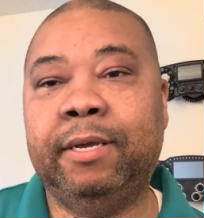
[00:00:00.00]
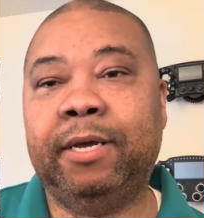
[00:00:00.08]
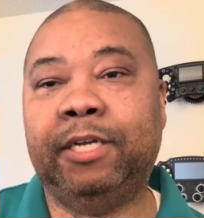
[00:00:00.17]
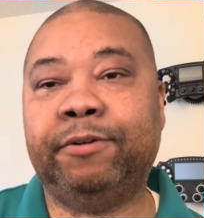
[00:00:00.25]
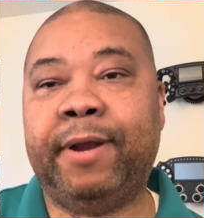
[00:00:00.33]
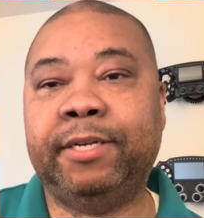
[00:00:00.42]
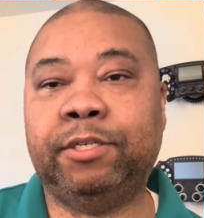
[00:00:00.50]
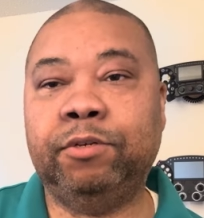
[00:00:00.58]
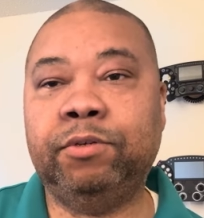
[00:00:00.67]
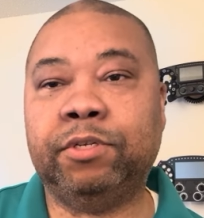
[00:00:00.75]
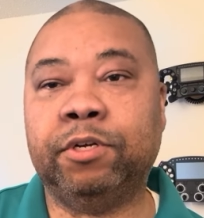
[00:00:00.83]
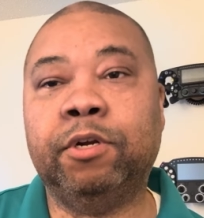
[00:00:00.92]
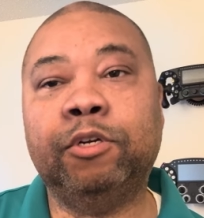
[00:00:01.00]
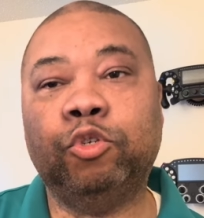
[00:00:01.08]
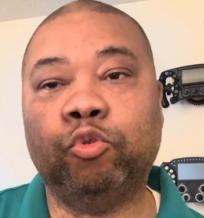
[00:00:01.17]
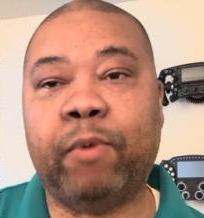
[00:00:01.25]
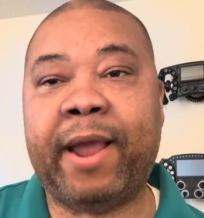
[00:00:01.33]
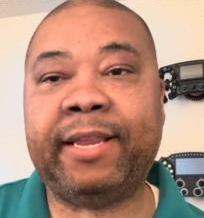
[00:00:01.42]
a transducer
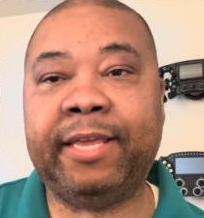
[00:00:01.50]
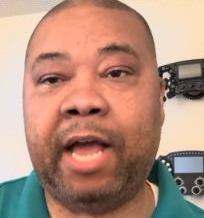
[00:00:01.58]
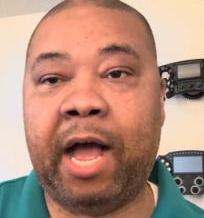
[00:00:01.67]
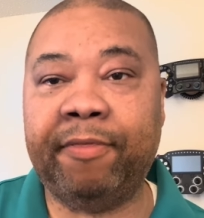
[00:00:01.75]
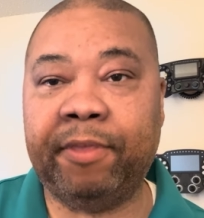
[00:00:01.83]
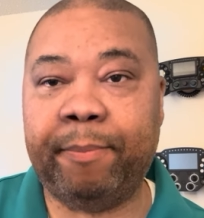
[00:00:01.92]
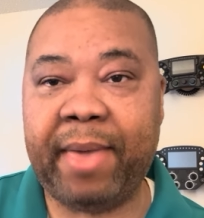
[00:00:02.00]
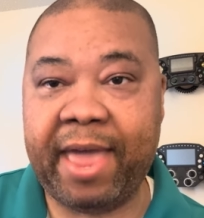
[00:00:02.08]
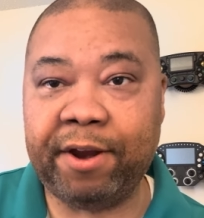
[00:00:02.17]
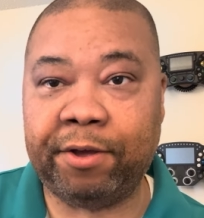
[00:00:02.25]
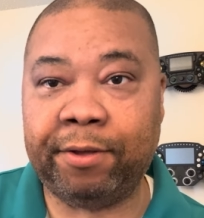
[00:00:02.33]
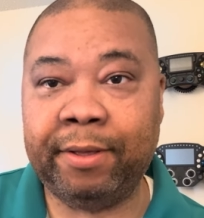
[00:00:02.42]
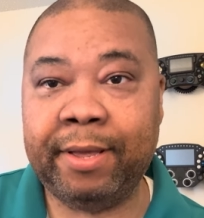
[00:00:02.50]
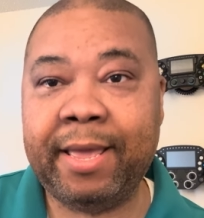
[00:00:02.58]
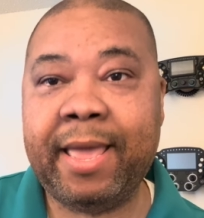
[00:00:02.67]
directly on the pedal